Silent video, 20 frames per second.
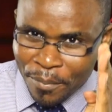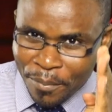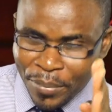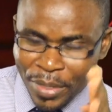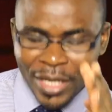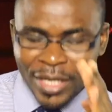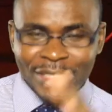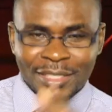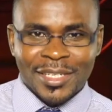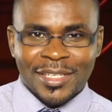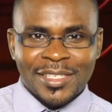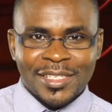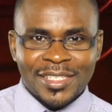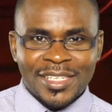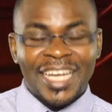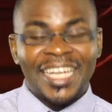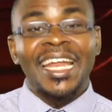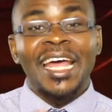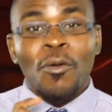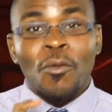patterns,
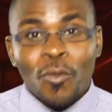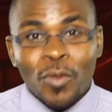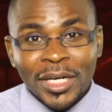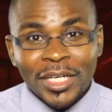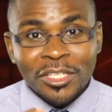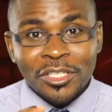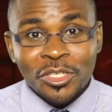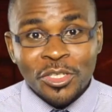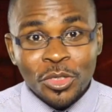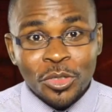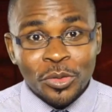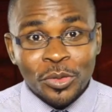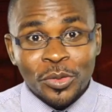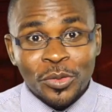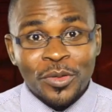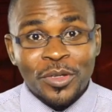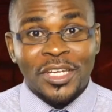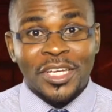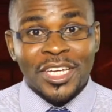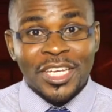and I want
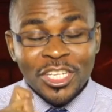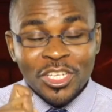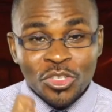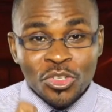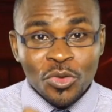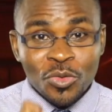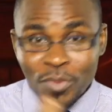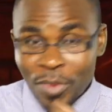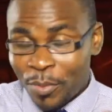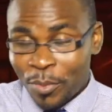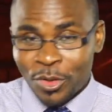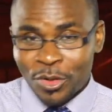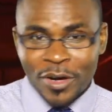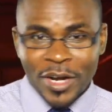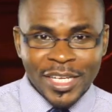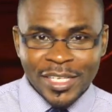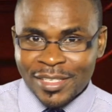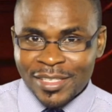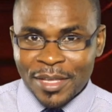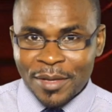you to
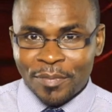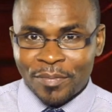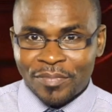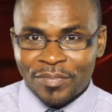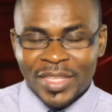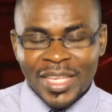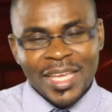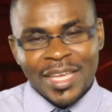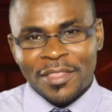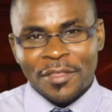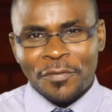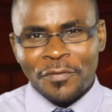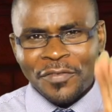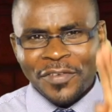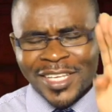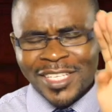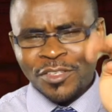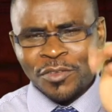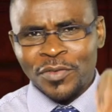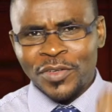memorize them. The
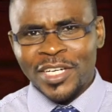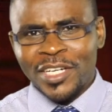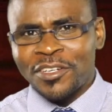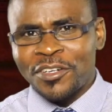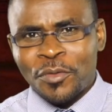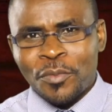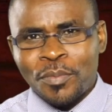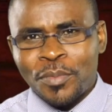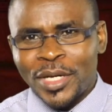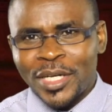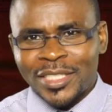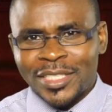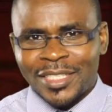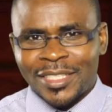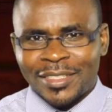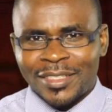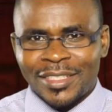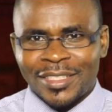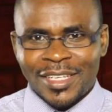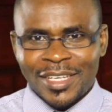first fingering
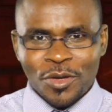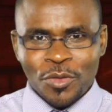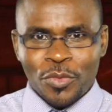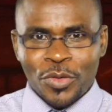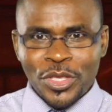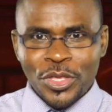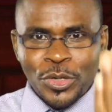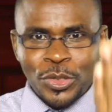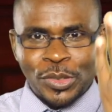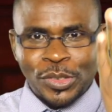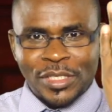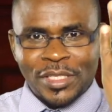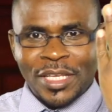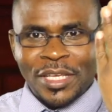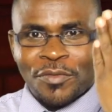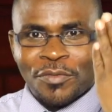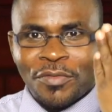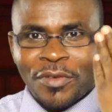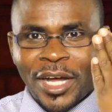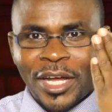pattern we use
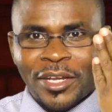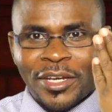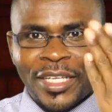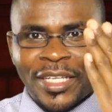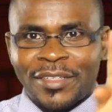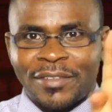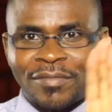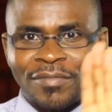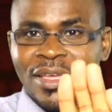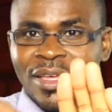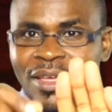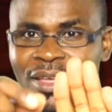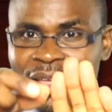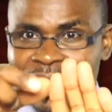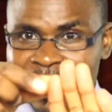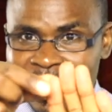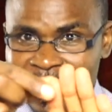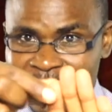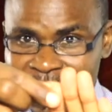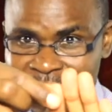in violin:
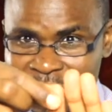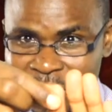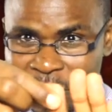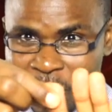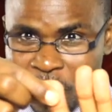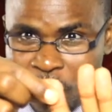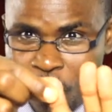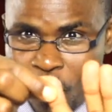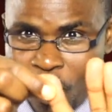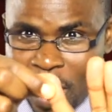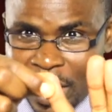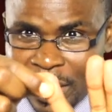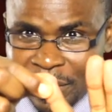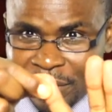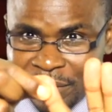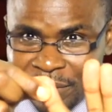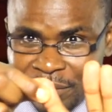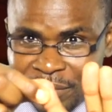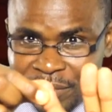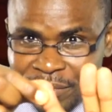
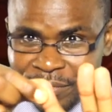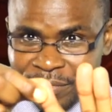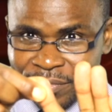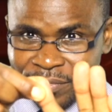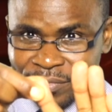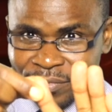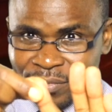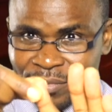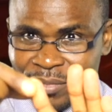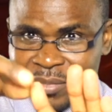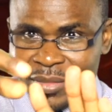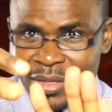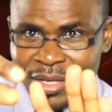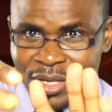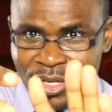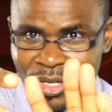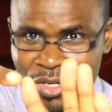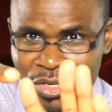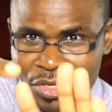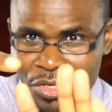1
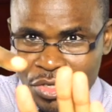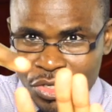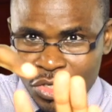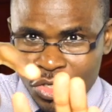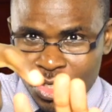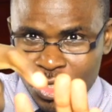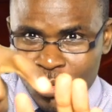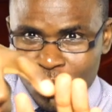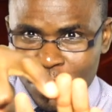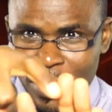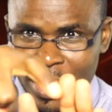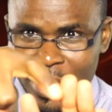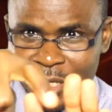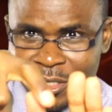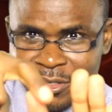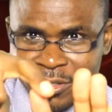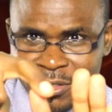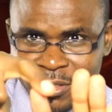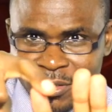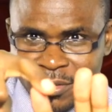
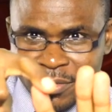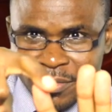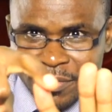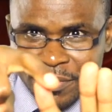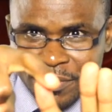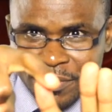space,